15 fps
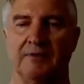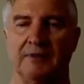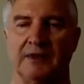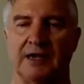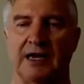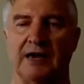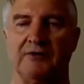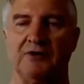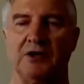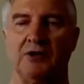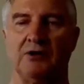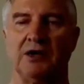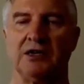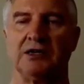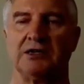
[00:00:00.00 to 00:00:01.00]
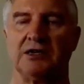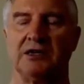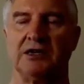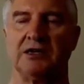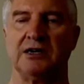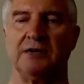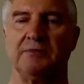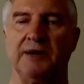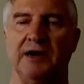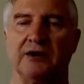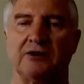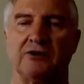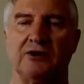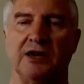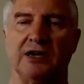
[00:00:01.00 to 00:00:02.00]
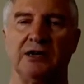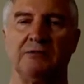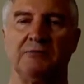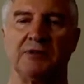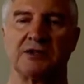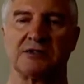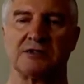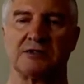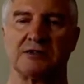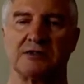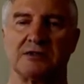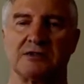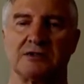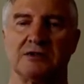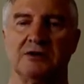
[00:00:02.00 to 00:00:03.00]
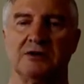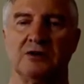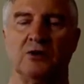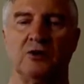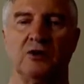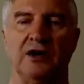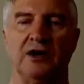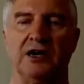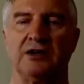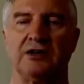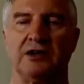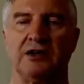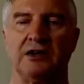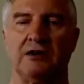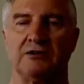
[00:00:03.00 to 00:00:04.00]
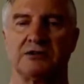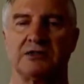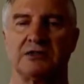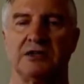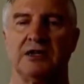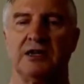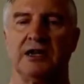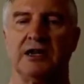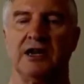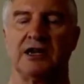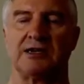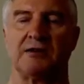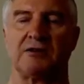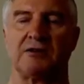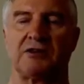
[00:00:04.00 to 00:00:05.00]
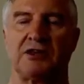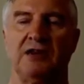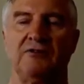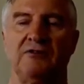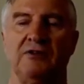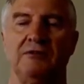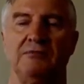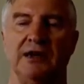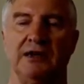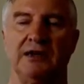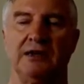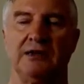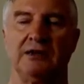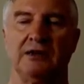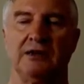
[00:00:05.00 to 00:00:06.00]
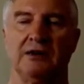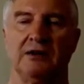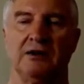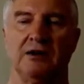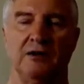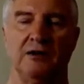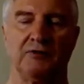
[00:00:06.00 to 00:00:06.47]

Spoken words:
They have no idea about creating businesses or anything else except thieving money off the